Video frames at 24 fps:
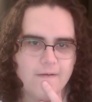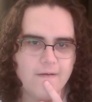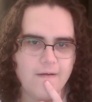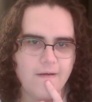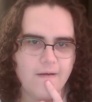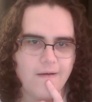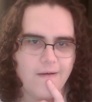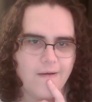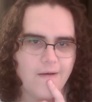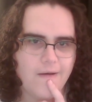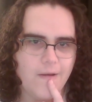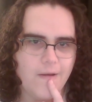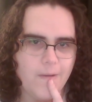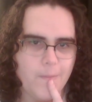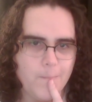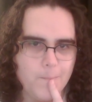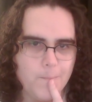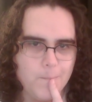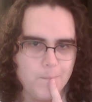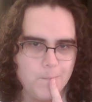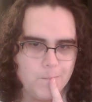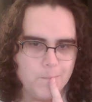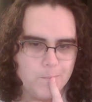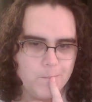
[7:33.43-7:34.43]

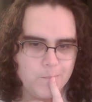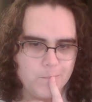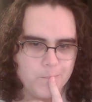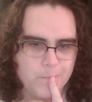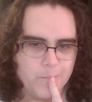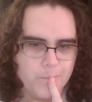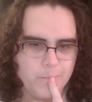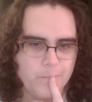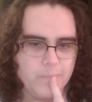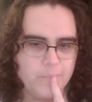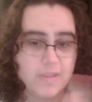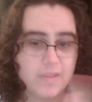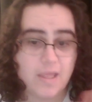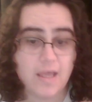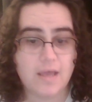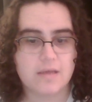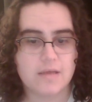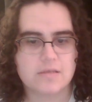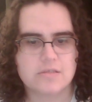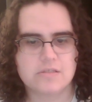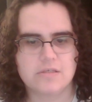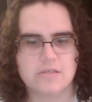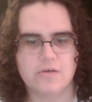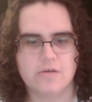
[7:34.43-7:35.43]
Okay,
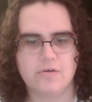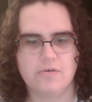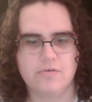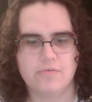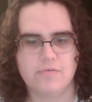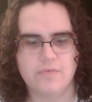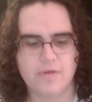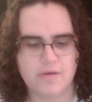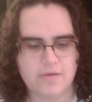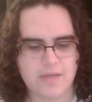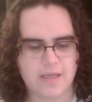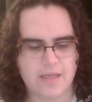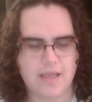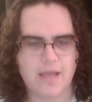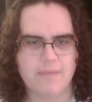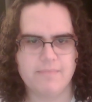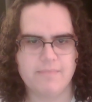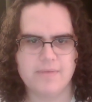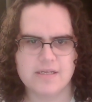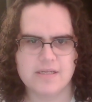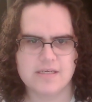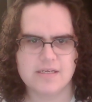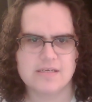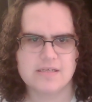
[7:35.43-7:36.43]
I'm
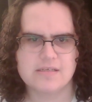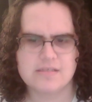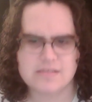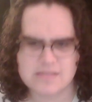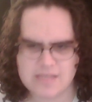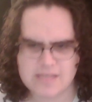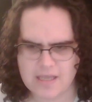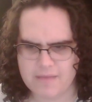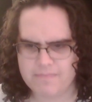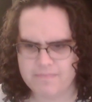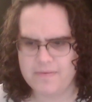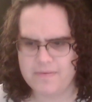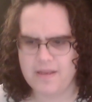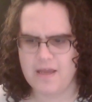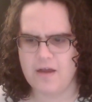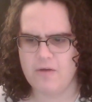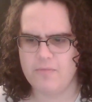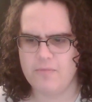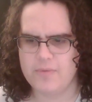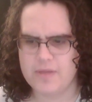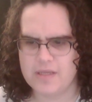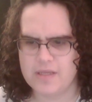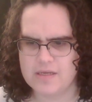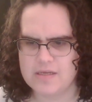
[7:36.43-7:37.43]
gonna stop now
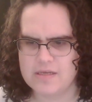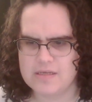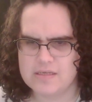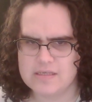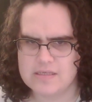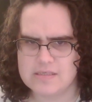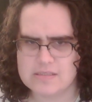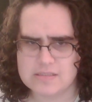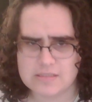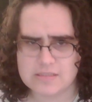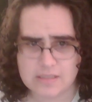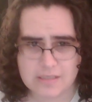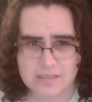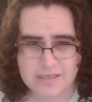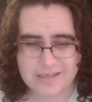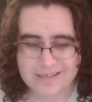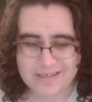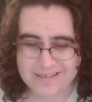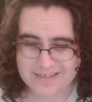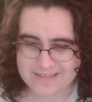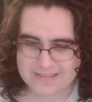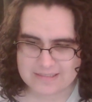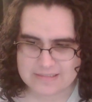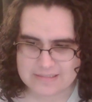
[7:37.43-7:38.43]
because,
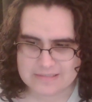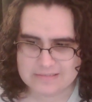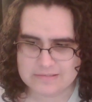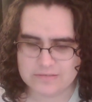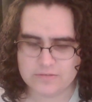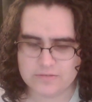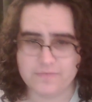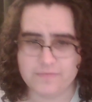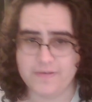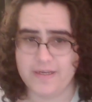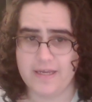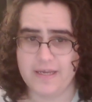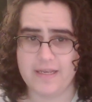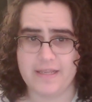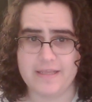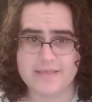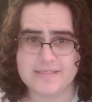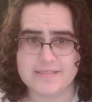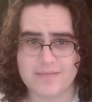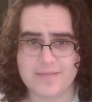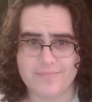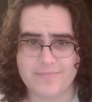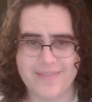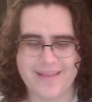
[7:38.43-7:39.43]
oof, I gotta eat
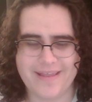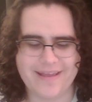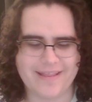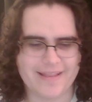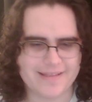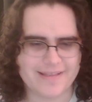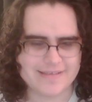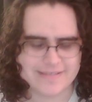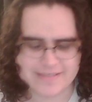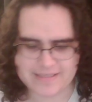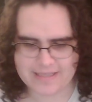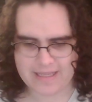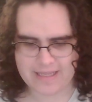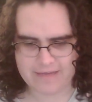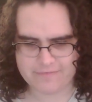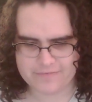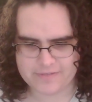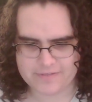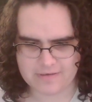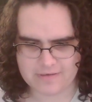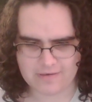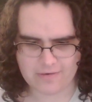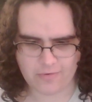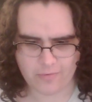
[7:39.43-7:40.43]
something and I still have
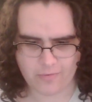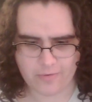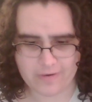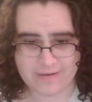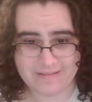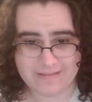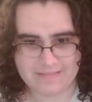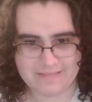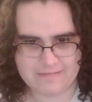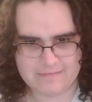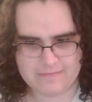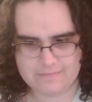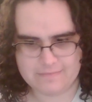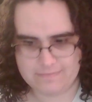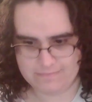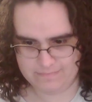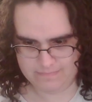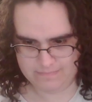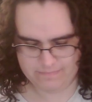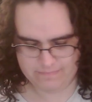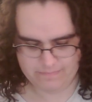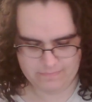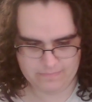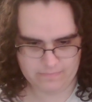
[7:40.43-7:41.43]
to record the,
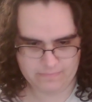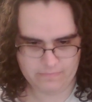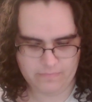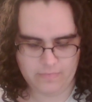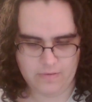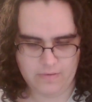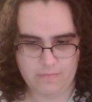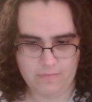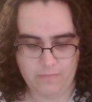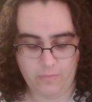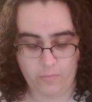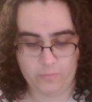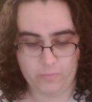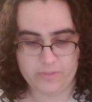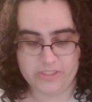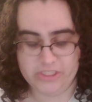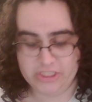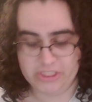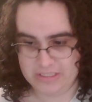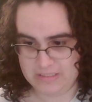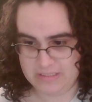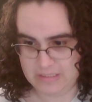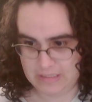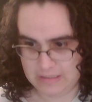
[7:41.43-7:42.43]
holy
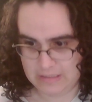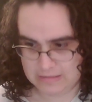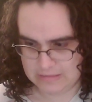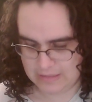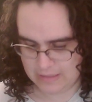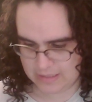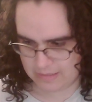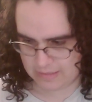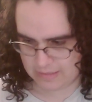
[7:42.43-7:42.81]
shit, the Katana